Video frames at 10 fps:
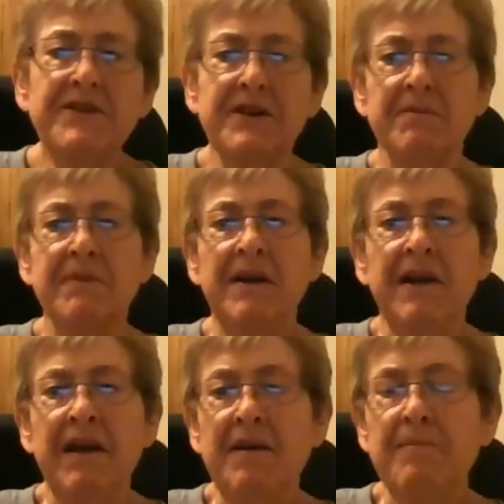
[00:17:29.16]
them.
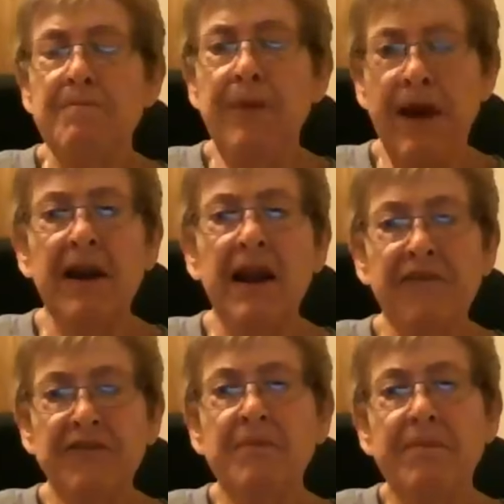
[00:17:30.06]
But
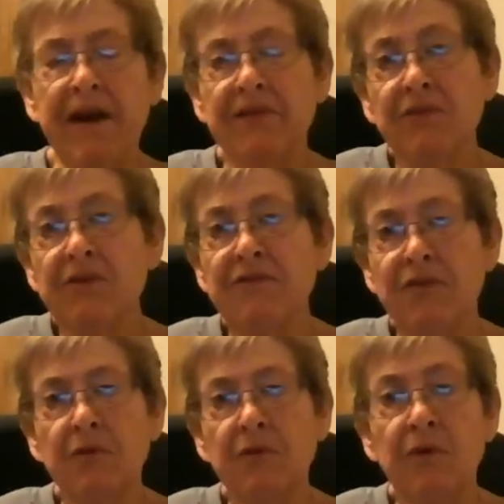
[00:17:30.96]
after about three,
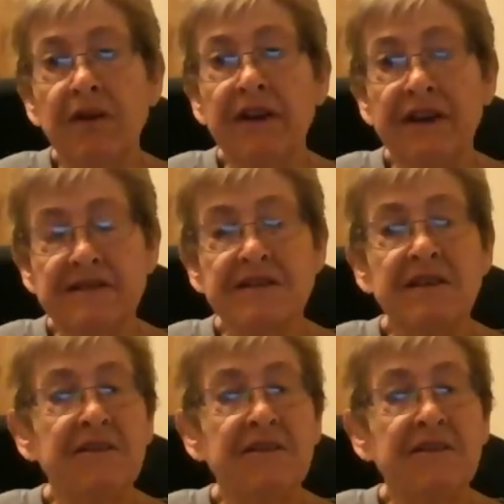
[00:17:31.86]
four wearings,